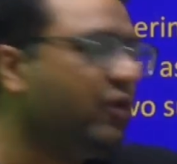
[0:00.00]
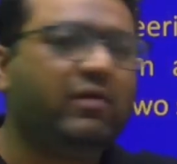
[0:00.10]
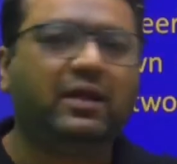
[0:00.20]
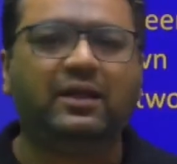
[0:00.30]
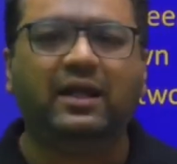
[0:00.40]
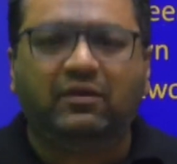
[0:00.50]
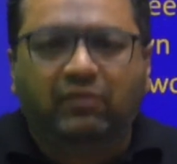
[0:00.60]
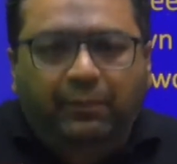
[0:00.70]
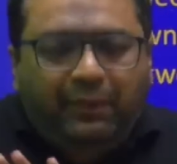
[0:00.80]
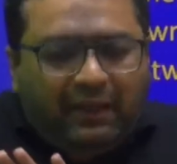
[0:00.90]
over other, it
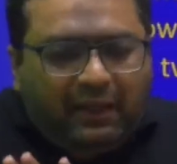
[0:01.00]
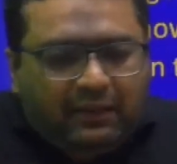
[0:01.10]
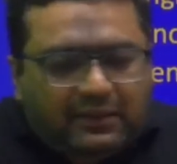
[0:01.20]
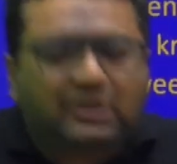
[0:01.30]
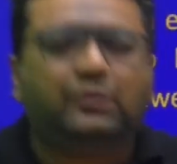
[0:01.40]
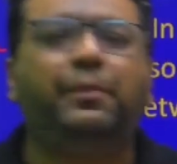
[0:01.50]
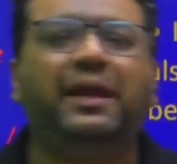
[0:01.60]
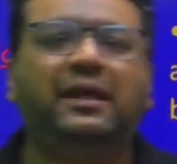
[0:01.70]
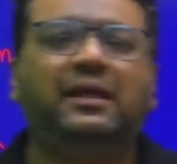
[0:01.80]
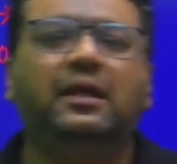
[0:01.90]
will be just
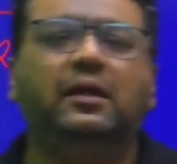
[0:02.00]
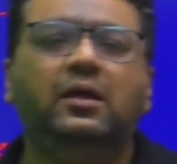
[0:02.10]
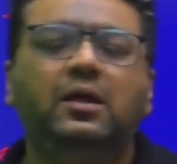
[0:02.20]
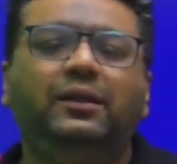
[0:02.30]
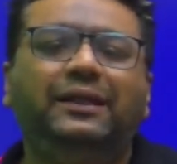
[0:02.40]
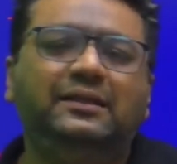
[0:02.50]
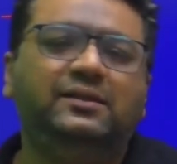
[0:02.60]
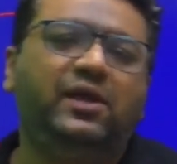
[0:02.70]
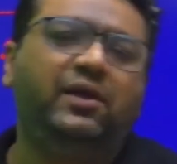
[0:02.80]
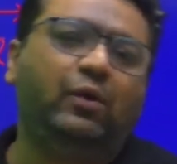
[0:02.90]
breaking these
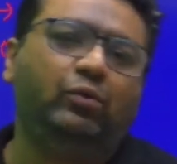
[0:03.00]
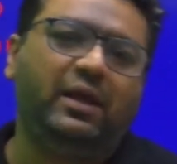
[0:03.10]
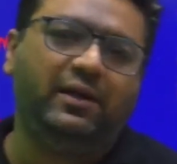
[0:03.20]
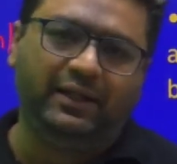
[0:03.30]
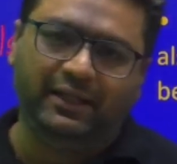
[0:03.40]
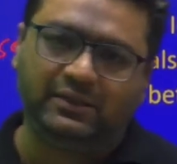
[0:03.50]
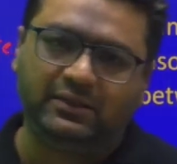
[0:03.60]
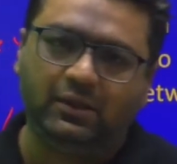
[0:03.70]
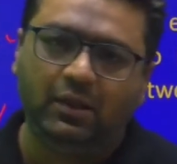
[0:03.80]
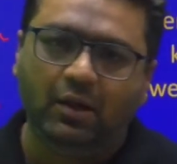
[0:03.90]
irregularities.
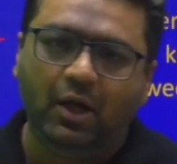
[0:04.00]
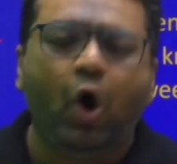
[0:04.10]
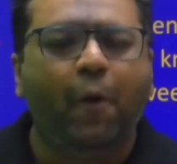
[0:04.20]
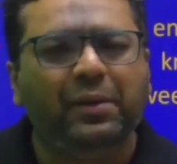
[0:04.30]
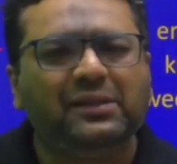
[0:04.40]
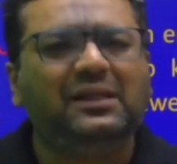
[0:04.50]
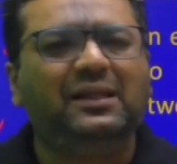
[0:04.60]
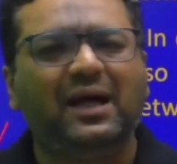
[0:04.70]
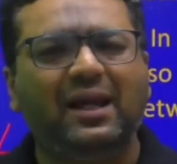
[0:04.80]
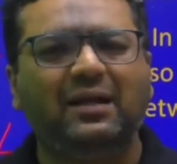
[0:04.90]
Obviously,
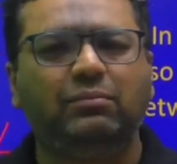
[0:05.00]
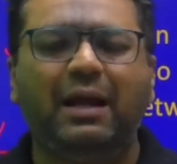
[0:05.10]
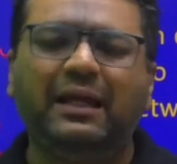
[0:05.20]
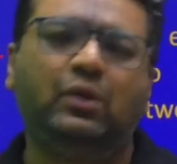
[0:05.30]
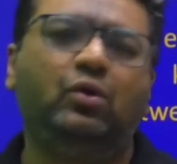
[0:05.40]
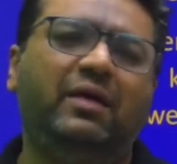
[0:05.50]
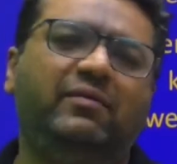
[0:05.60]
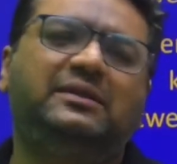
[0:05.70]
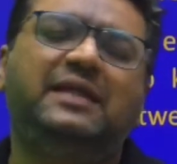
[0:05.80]
they are at micro levels.